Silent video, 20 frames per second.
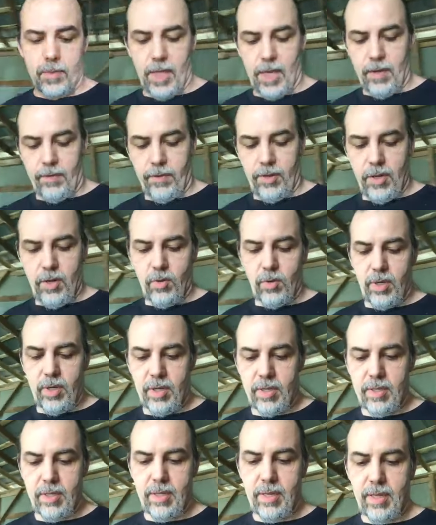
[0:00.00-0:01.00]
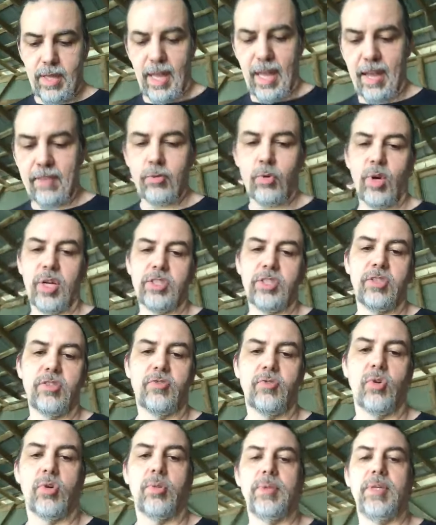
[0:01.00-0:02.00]
And if you don't, have
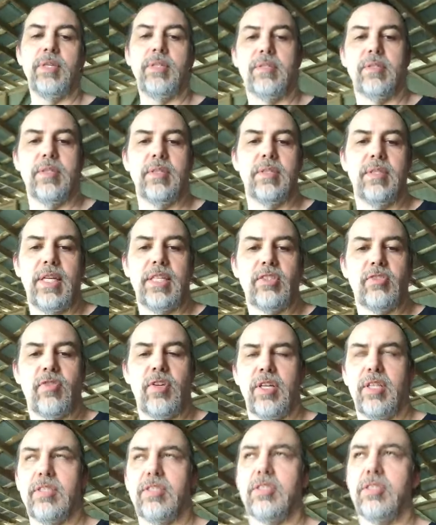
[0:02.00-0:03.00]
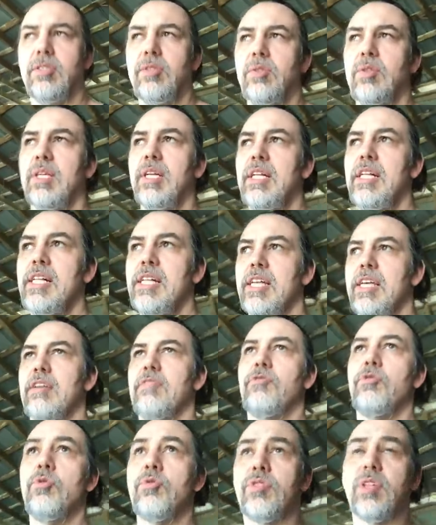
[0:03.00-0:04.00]
questions for me, then that's fine too.
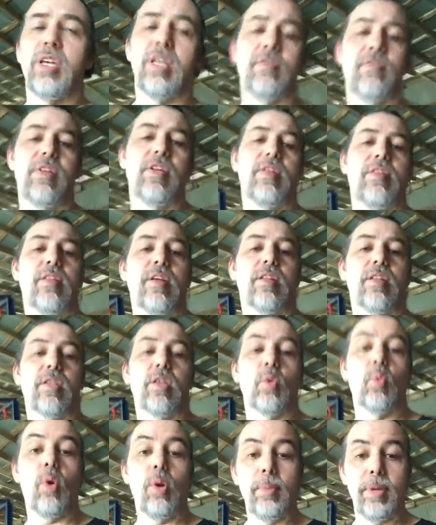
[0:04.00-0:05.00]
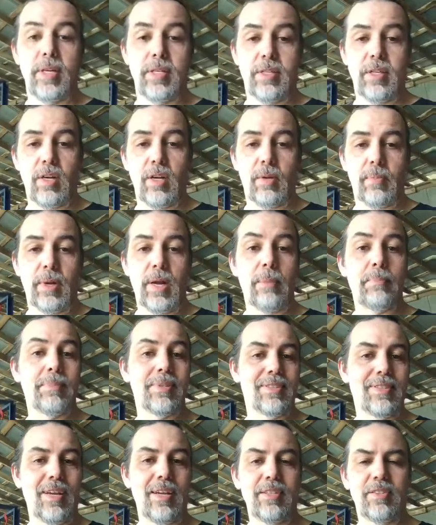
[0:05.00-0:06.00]
If you think of anything that you want me to talk about
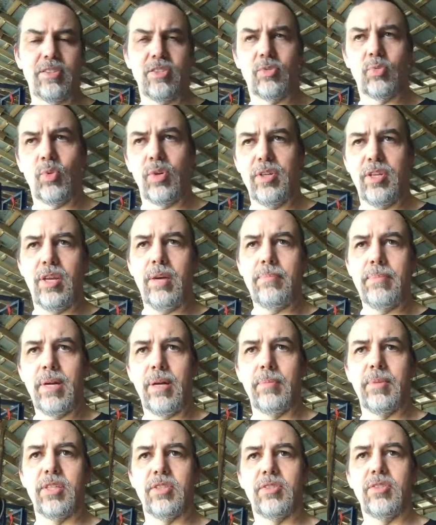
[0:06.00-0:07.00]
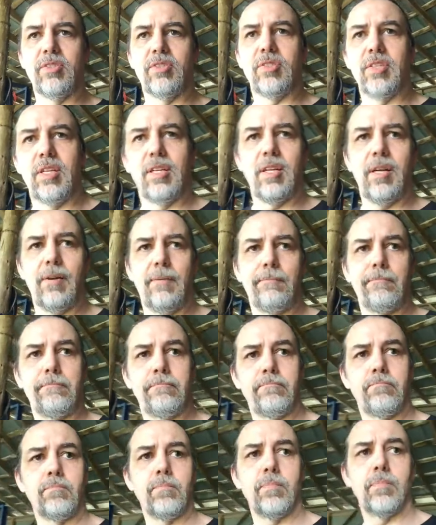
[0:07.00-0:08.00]
besides this one dumbbell business, then um,
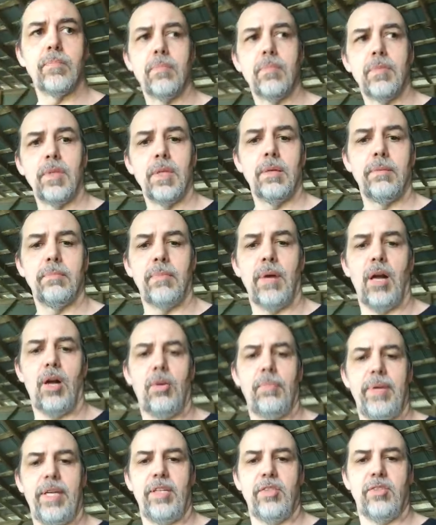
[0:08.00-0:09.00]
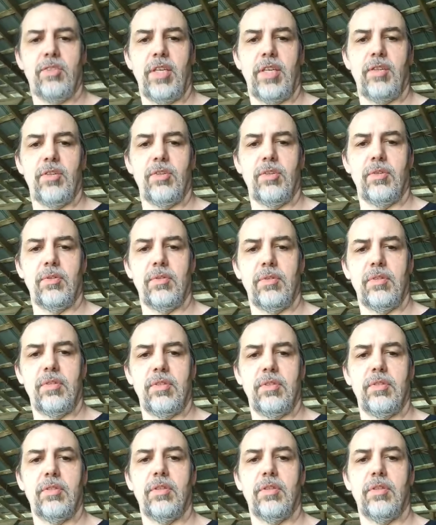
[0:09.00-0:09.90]
by all means, either